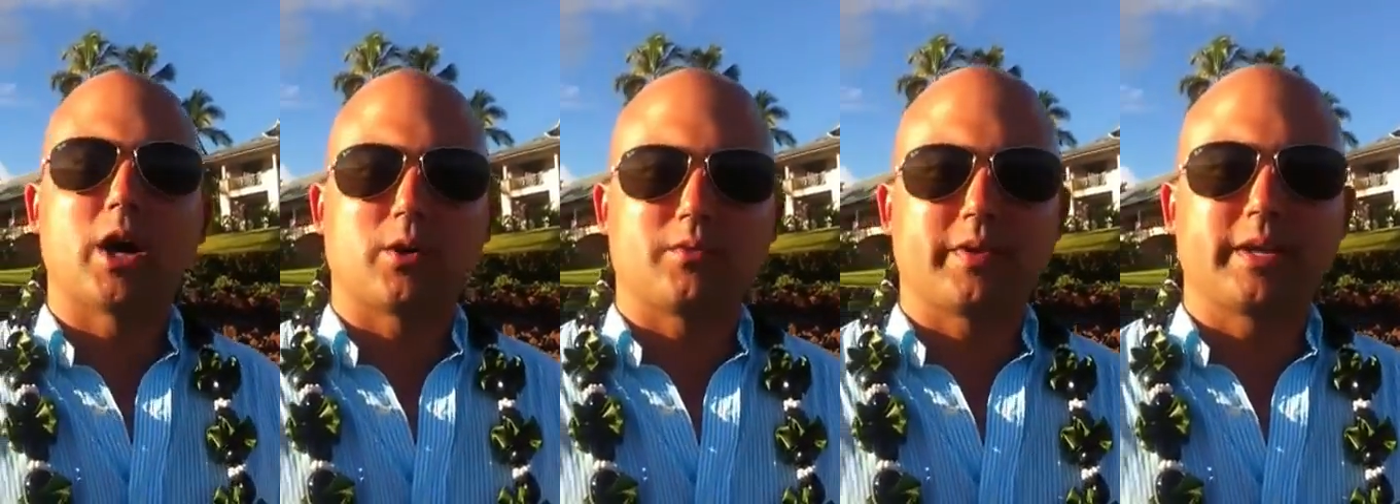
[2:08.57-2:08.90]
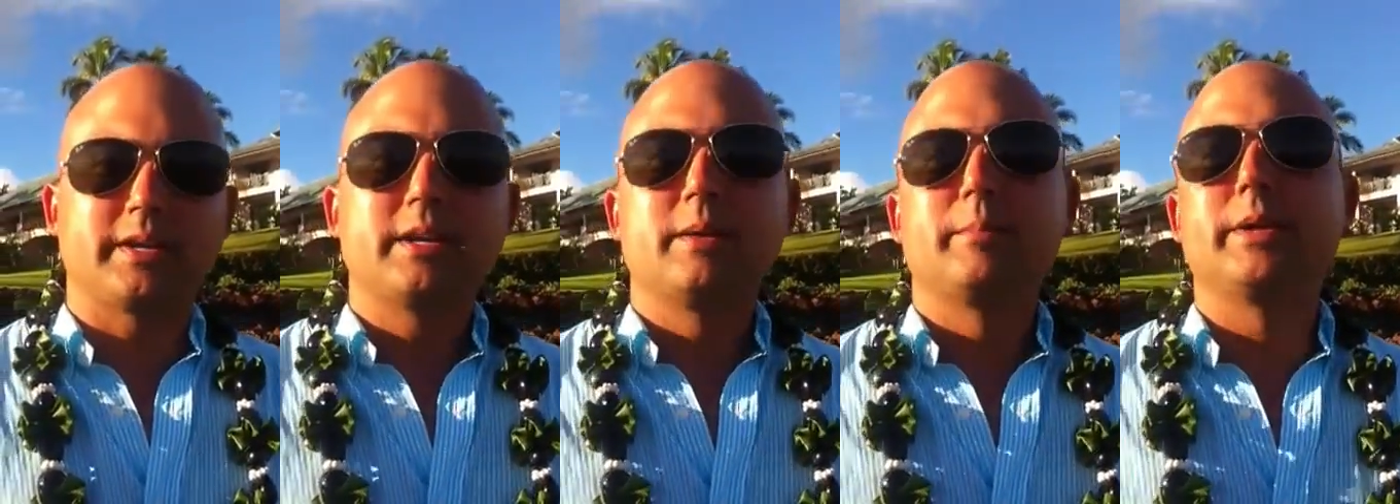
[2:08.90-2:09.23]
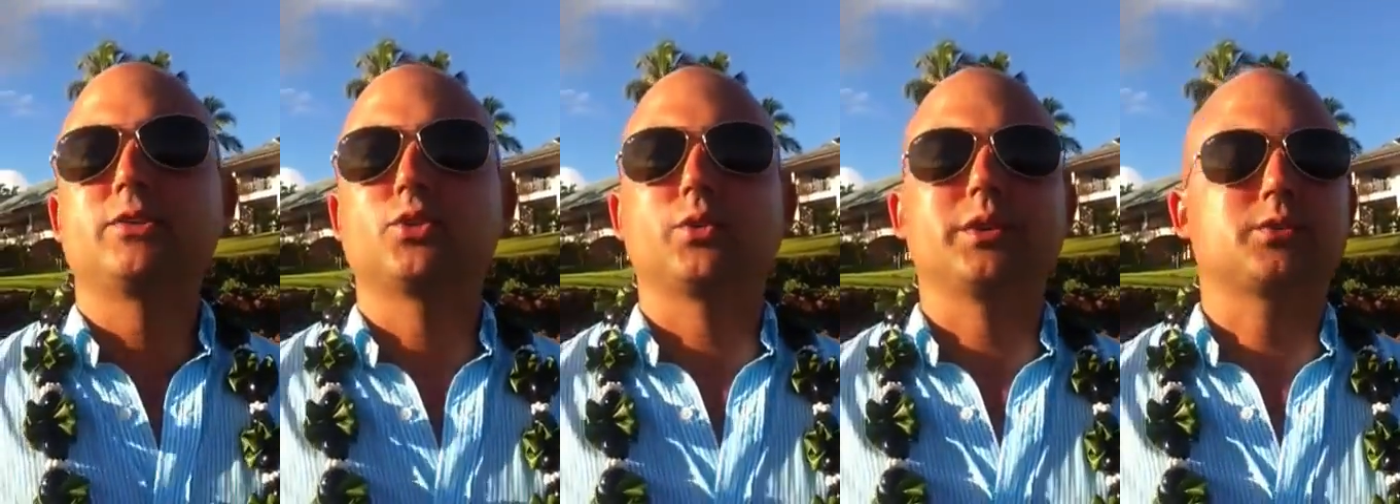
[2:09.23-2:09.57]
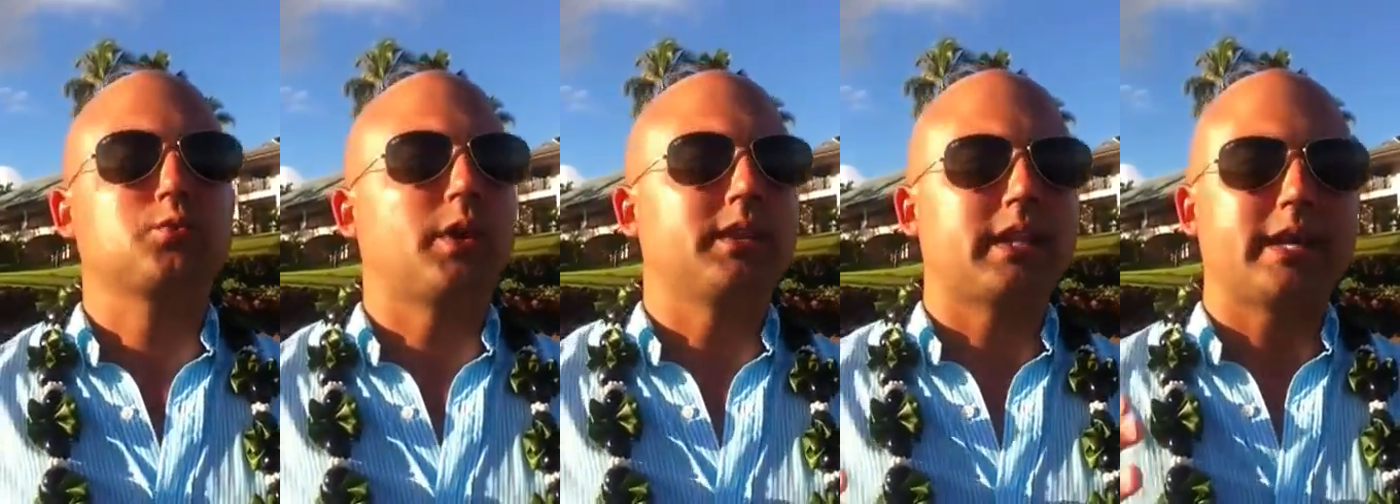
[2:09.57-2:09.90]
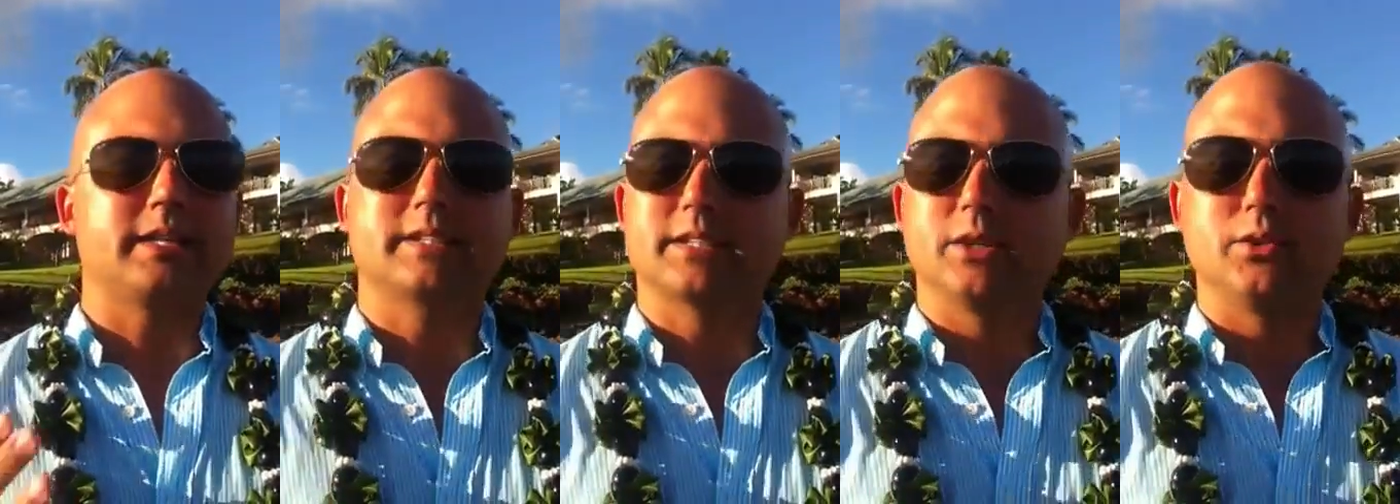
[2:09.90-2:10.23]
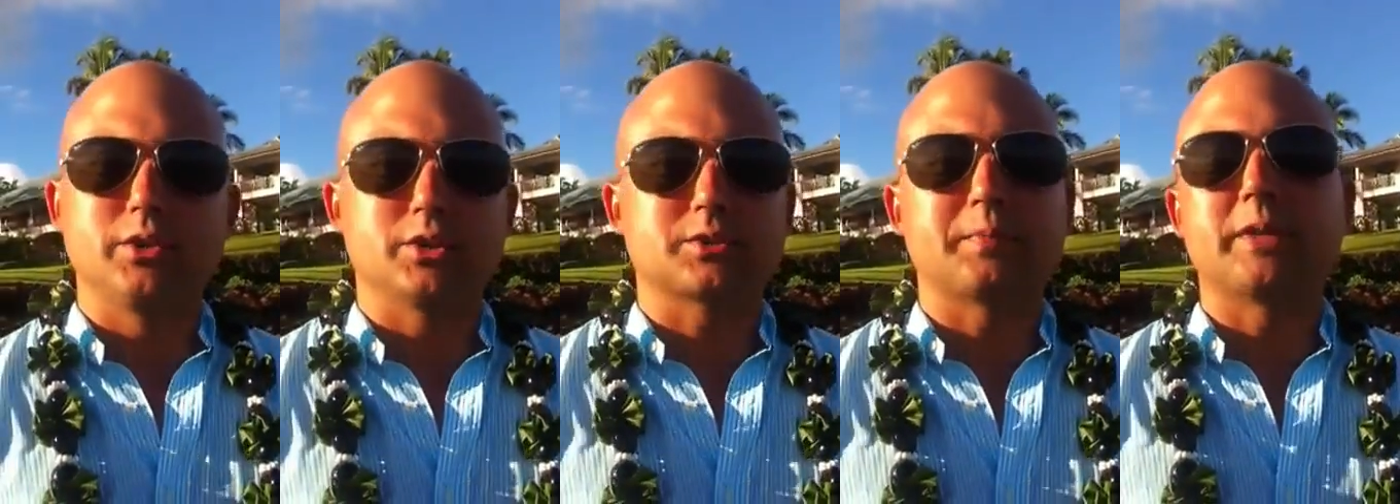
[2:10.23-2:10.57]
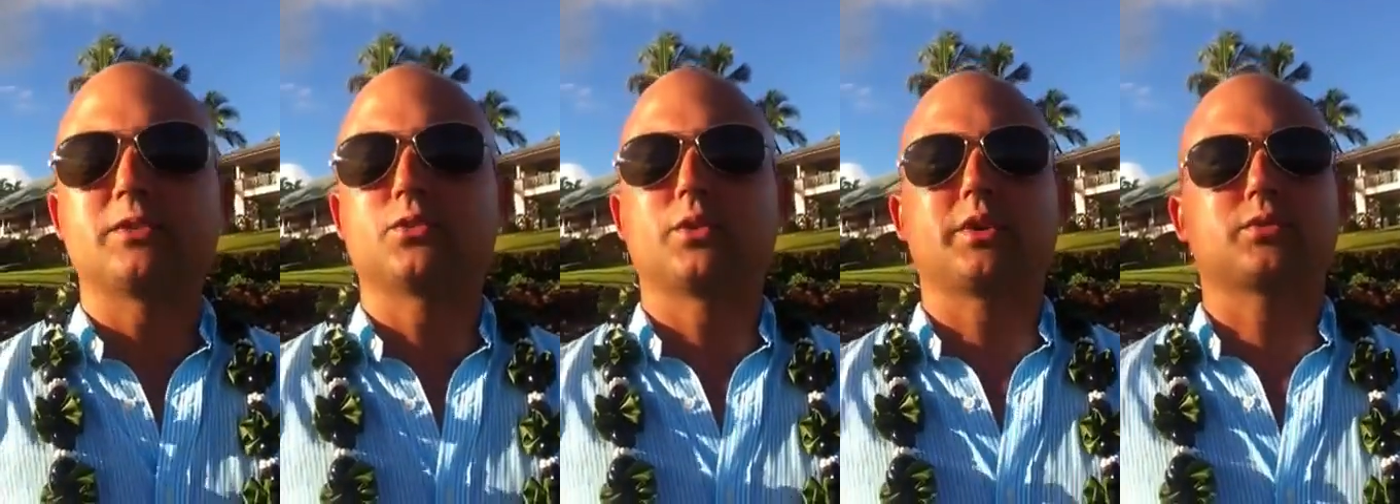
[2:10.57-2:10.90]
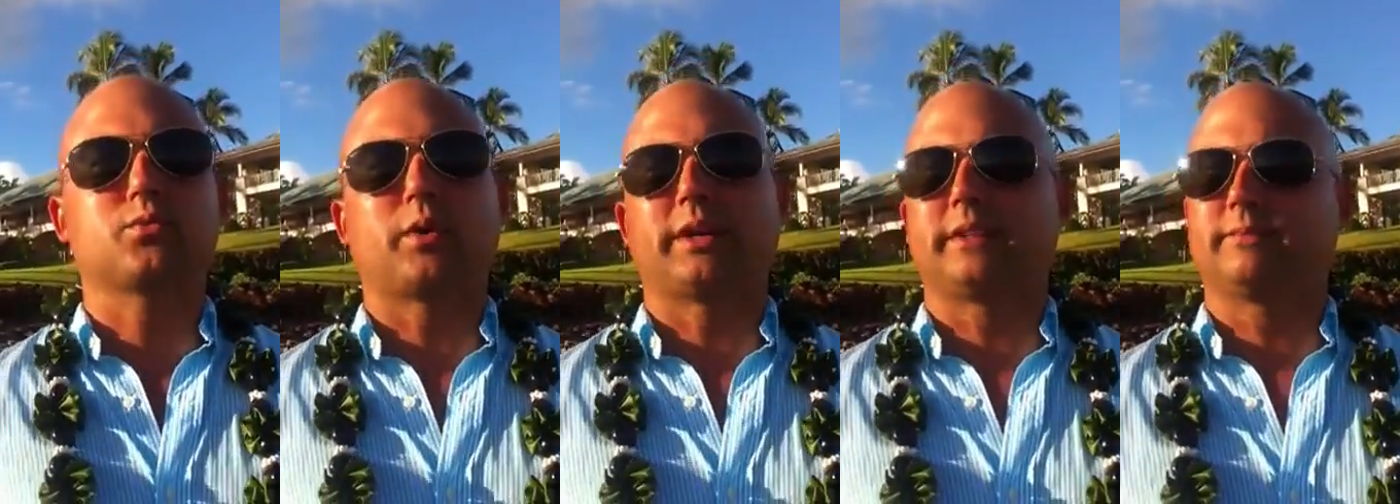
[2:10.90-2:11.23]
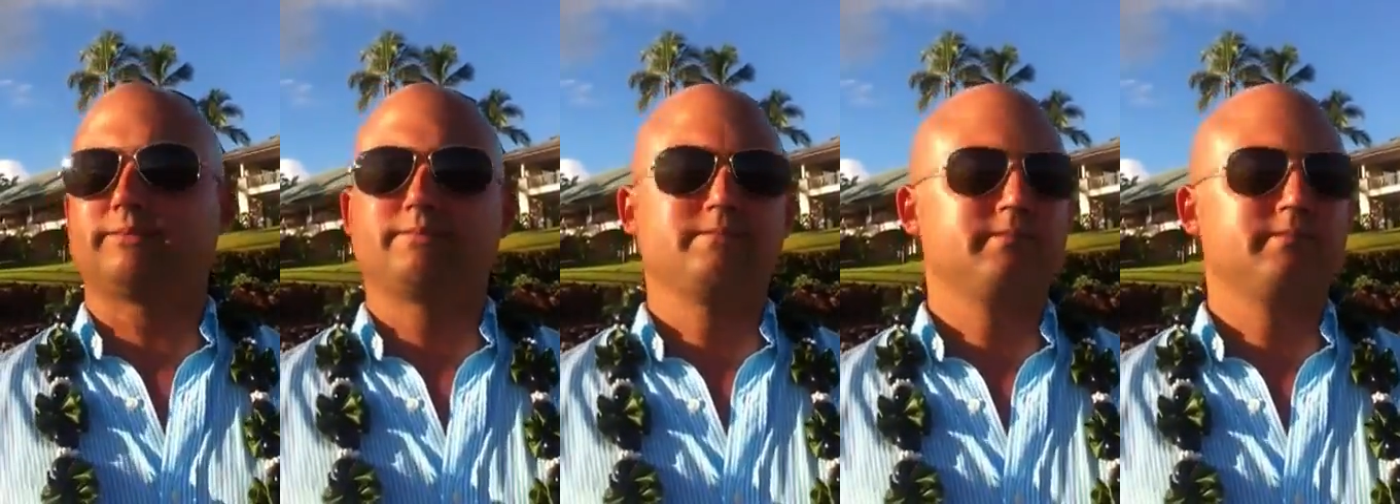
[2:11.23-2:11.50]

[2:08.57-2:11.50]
part of it. Make sure it's one that is serious. Make sure it's one,